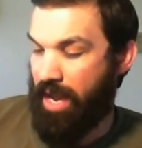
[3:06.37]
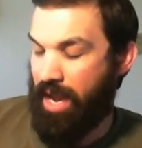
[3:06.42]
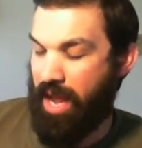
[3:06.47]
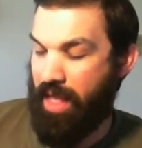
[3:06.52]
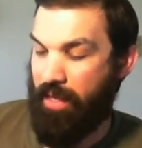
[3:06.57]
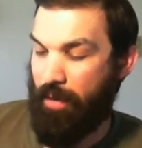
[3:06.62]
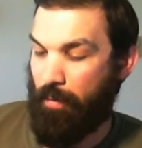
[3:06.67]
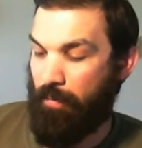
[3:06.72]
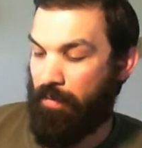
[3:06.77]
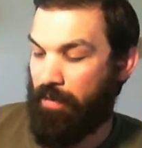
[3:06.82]

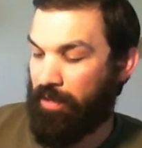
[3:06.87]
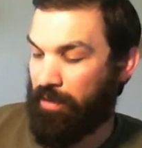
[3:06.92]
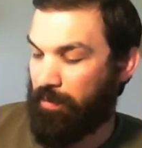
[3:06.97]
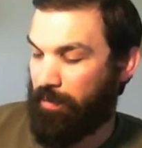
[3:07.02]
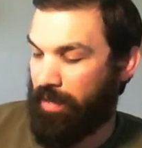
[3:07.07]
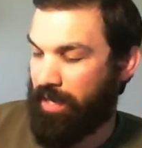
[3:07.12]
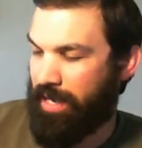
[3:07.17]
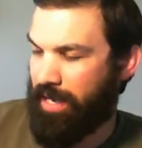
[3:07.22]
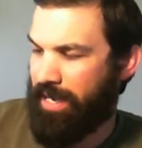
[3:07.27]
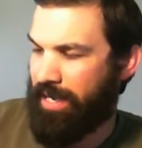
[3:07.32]
And then this
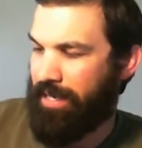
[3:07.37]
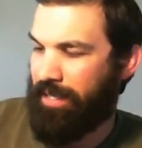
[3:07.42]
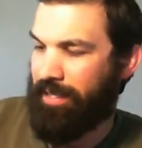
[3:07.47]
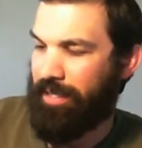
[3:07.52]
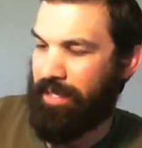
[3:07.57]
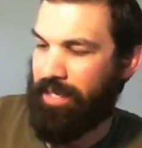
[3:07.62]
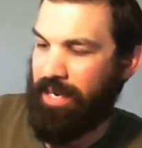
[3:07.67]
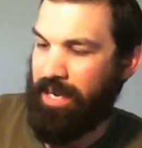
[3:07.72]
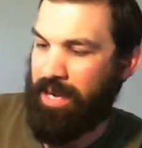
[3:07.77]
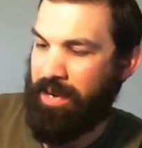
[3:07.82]
one is
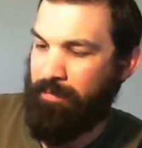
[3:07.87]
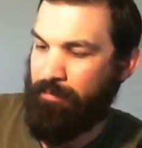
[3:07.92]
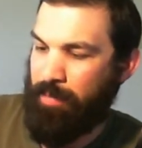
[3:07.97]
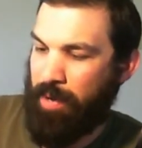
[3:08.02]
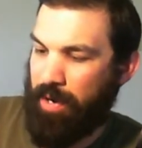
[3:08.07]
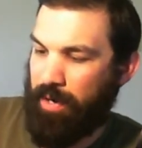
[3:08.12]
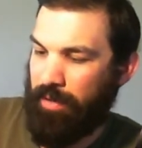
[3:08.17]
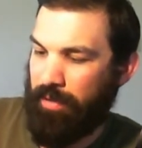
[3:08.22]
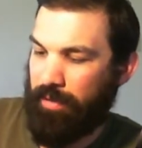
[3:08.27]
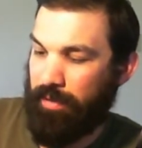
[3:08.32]
an
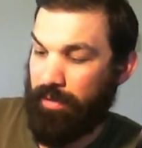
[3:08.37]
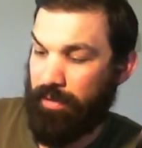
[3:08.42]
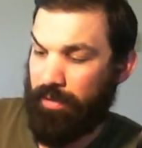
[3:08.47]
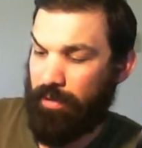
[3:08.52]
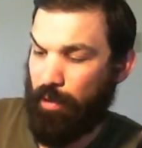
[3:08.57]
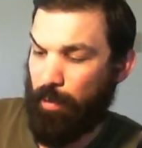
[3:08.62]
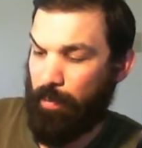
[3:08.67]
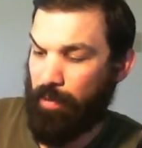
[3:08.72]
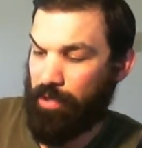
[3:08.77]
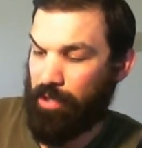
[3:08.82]
Impulse
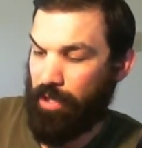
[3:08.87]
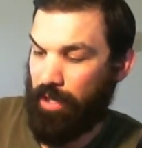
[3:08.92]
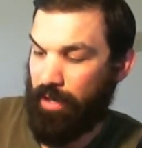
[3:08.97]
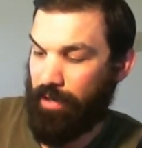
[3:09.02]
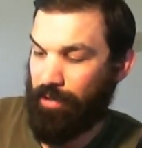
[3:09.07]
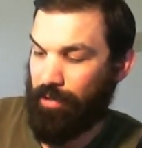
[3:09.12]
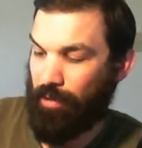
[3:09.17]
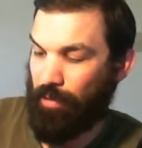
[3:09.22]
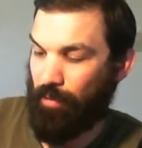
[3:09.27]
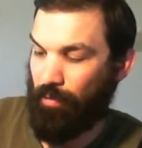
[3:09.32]

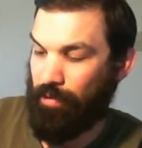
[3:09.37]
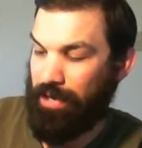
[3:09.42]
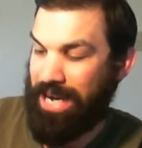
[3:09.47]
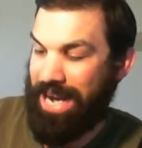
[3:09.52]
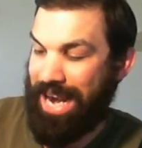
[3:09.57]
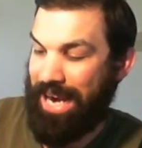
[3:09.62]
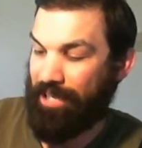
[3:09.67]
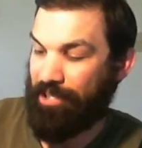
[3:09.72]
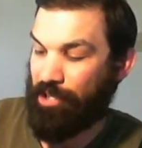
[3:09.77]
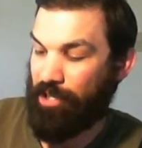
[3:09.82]
Supercharged
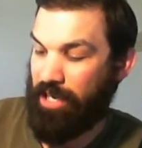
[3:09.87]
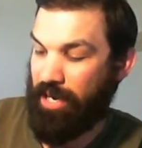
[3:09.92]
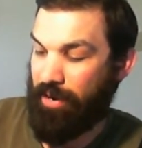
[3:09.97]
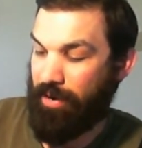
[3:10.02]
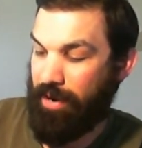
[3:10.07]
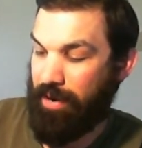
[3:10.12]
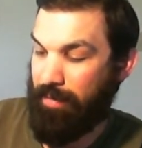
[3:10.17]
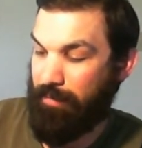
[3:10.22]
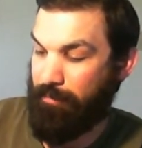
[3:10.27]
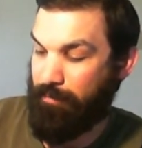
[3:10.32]

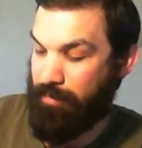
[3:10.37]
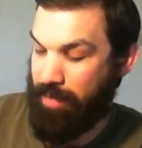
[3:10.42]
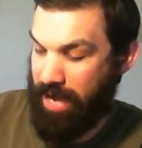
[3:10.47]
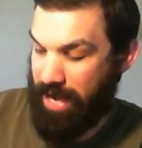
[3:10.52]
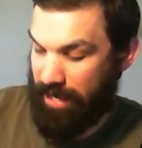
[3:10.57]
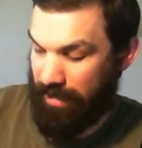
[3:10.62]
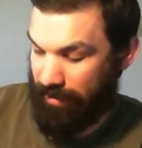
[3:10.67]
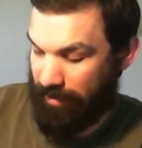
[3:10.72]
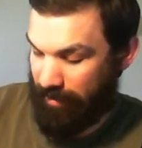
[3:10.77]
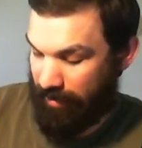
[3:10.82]
Reactionary
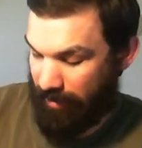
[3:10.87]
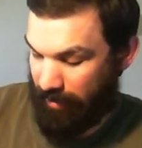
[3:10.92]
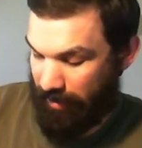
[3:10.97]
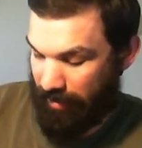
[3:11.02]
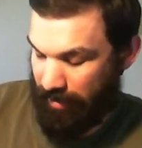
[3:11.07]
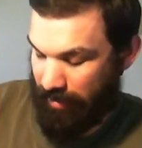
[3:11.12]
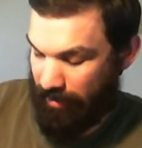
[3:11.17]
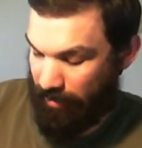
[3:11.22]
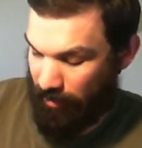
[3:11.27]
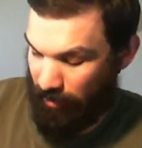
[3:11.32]
Bait.
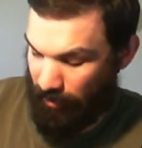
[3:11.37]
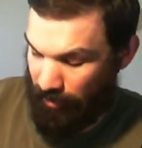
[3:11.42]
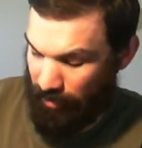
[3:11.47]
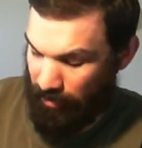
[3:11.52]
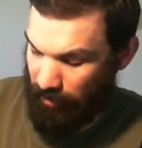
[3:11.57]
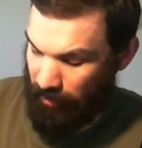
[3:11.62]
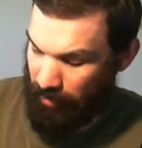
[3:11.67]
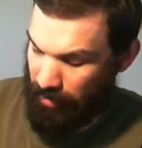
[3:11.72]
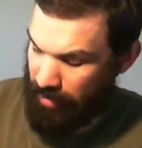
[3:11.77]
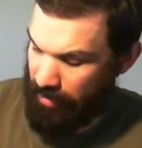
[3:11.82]
So
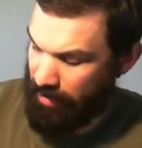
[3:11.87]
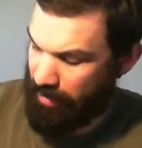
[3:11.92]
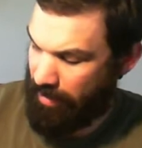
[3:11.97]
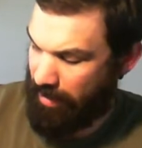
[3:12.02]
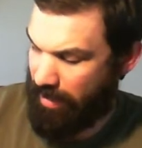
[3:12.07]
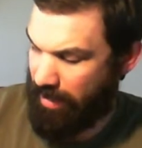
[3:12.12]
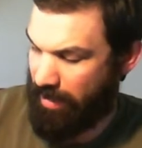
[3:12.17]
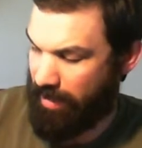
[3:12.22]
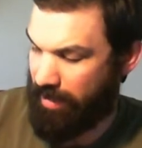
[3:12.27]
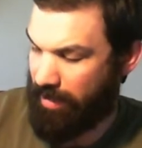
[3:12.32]
this one
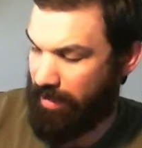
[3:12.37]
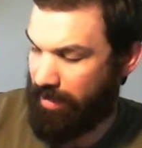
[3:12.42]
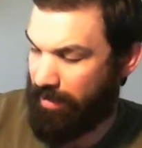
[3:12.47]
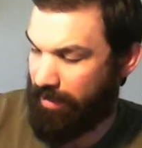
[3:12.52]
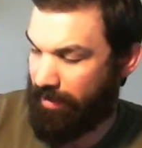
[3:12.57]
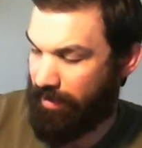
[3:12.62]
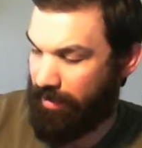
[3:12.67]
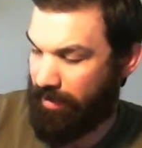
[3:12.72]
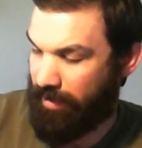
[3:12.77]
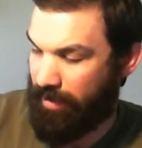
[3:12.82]

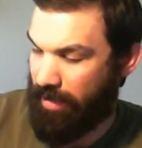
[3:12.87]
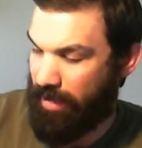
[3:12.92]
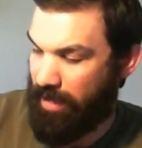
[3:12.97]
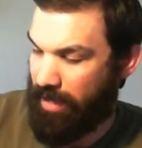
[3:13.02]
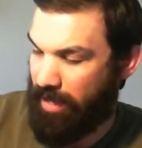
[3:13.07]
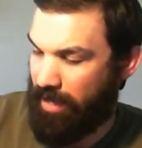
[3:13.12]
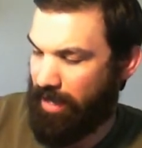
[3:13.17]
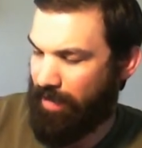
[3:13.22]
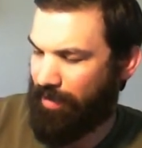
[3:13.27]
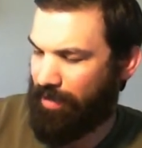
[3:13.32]
is,
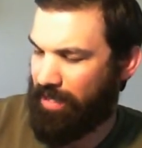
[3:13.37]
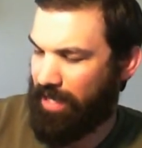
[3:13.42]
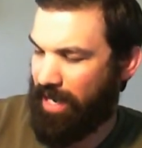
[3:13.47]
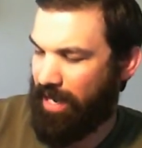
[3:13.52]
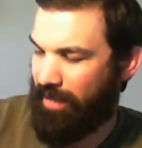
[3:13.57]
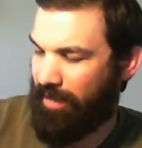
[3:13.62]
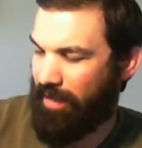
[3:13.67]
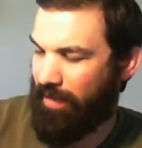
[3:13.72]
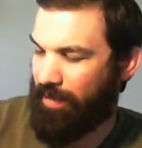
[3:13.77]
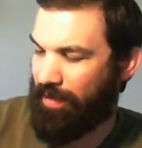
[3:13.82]
the
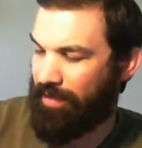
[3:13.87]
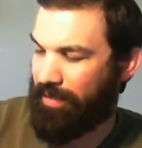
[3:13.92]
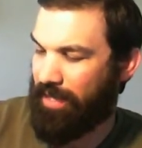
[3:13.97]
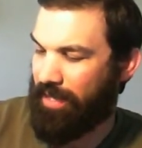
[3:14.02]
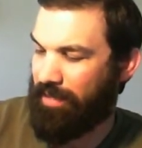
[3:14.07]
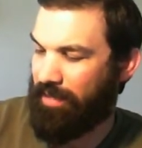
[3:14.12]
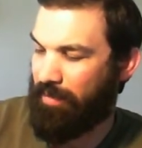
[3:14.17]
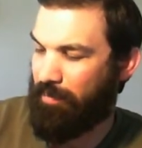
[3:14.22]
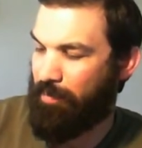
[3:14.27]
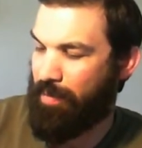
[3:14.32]
tail on the
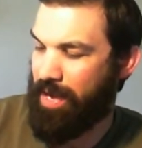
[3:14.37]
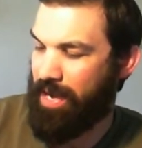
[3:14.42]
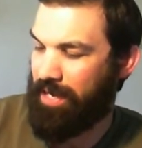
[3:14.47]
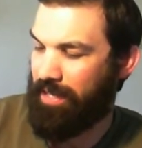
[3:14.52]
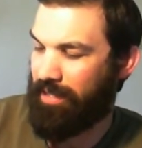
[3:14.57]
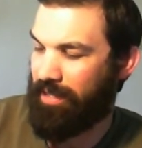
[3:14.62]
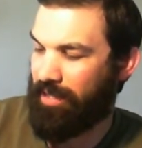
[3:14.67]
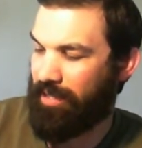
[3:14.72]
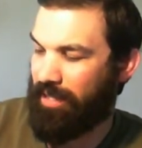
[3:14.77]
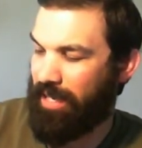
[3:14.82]
scented bait
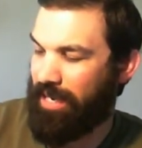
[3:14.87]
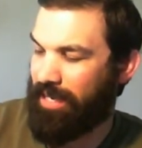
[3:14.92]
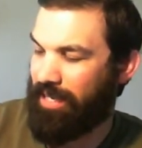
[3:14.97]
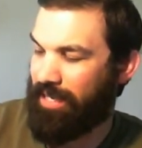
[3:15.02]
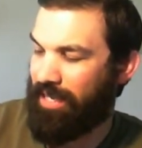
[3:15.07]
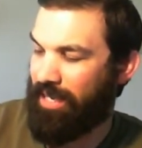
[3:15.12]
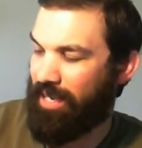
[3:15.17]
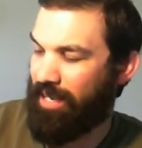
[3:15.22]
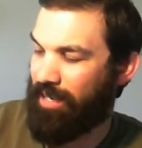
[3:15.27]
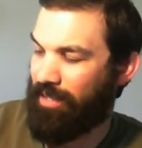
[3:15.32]
is designed to
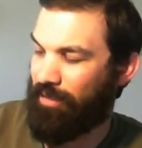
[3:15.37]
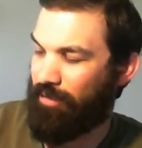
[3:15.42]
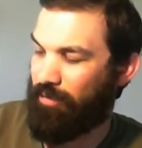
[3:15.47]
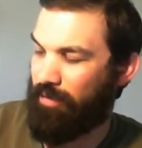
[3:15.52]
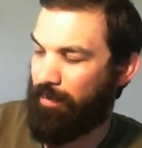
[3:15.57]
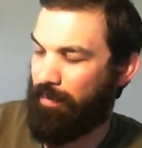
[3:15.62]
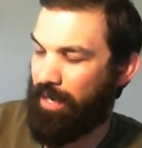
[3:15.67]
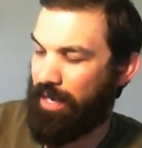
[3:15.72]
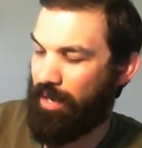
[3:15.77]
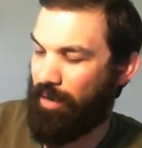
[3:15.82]
kick and
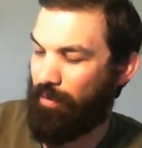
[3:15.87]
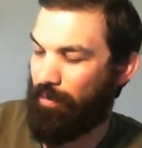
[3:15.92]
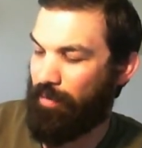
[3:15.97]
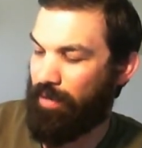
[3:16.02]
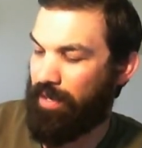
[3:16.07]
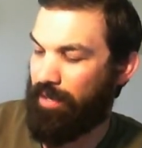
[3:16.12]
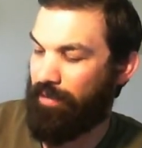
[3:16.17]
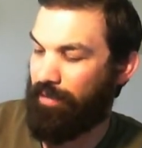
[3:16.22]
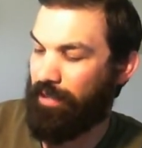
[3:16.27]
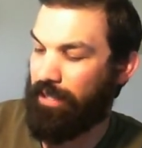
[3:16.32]
swim like a
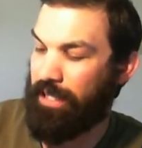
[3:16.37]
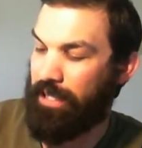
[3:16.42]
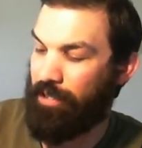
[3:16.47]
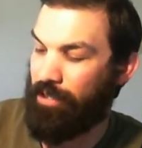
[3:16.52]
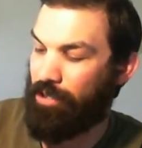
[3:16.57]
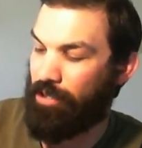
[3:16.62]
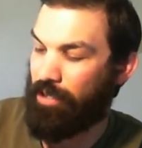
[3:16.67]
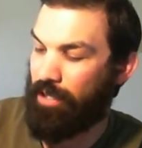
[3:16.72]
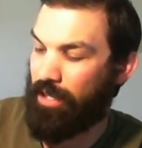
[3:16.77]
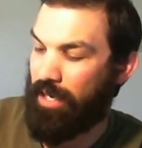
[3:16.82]
real
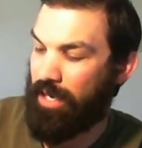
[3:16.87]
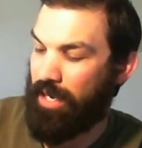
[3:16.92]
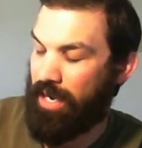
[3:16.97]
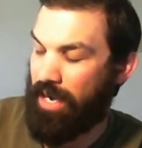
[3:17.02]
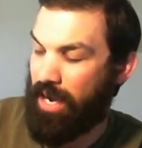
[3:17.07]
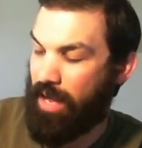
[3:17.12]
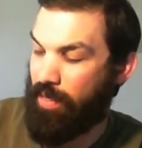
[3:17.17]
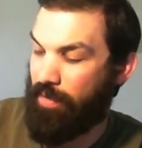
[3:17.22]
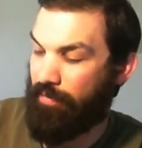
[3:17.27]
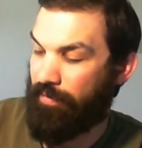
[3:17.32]
leech.
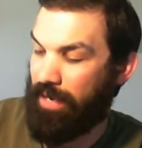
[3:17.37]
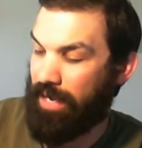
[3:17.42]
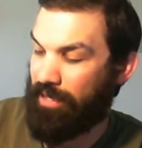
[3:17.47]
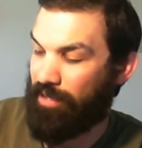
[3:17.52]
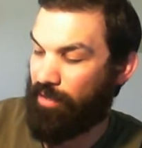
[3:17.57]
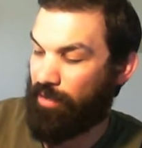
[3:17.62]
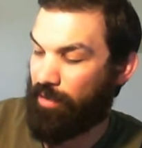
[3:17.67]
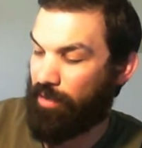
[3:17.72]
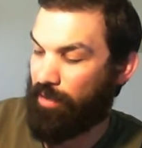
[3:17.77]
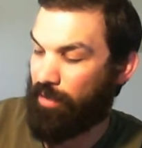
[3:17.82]
And the flat
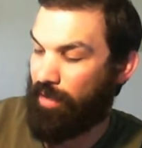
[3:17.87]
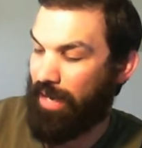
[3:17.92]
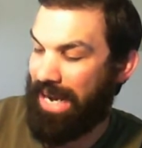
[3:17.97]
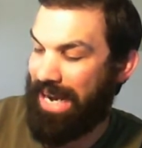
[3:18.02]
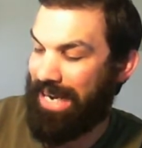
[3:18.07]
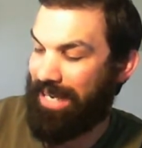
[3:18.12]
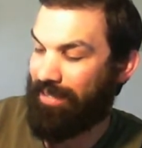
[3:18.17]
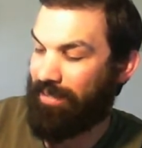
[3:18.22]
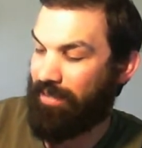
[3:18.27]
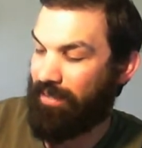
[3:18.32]
torso
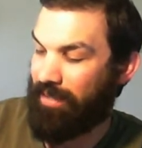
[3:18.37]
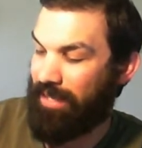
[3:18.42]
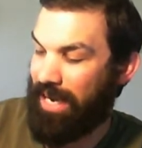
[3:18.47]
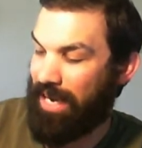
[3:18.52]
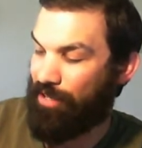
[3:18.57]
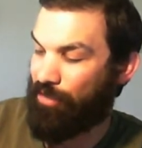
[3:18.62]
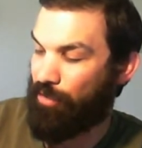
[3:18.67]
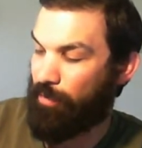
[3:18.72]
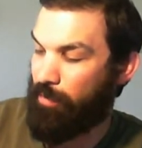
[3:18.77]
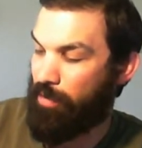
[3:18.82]
adds
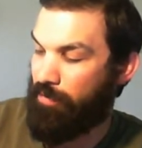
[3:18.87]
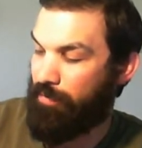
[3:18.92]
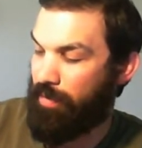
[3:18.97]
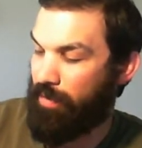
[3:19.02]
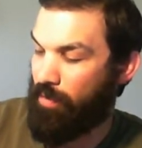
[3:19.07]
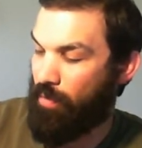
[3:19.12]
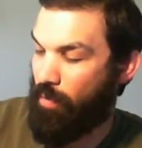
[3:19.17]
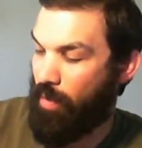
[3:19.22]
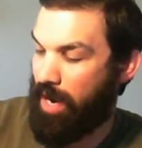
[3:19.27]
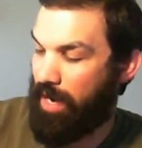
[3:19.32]
extra
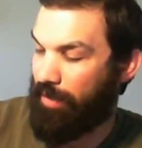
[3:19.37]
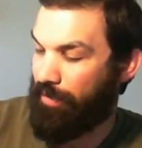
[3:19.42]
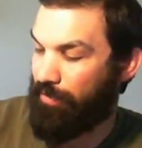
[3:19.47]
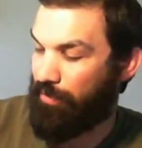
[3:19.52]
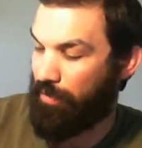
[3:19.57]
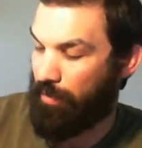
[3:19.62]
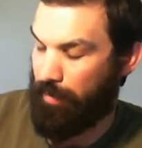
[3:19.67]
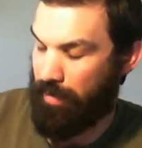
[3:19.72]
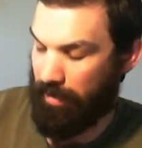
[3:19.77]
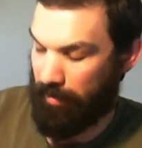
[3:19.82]
movement while
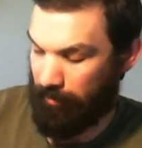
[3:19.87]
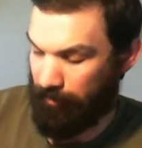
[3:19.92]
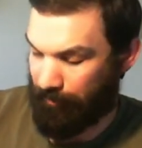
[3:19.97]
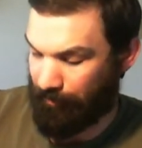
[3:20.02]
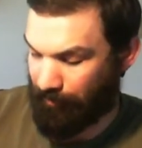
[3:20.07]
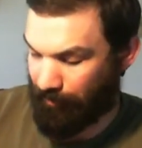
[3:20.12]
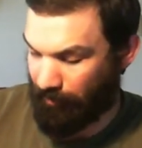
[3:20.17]
swimming.